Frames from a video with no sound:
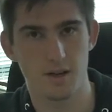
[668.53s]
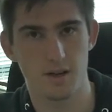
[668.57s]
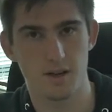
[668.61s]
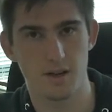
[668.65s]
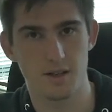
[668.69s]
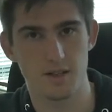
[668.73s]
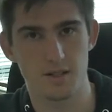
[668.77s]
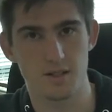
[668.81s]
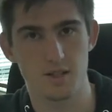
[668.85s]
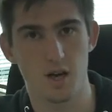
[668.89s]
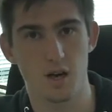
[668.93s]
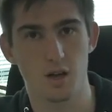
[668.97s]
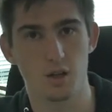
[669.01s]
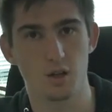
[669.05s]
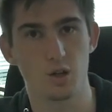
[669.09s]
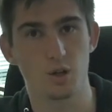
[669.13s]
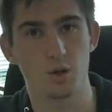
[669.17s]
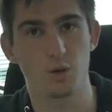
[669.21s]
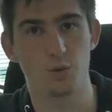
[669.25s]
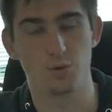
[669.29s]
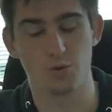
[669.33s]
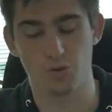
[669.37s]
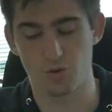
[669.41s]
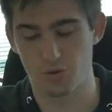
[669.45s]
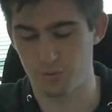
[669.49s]
It is not
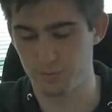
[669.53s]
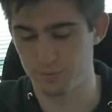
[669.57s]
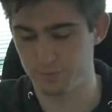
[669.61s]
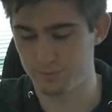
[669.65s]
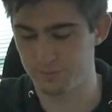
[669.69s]
loose.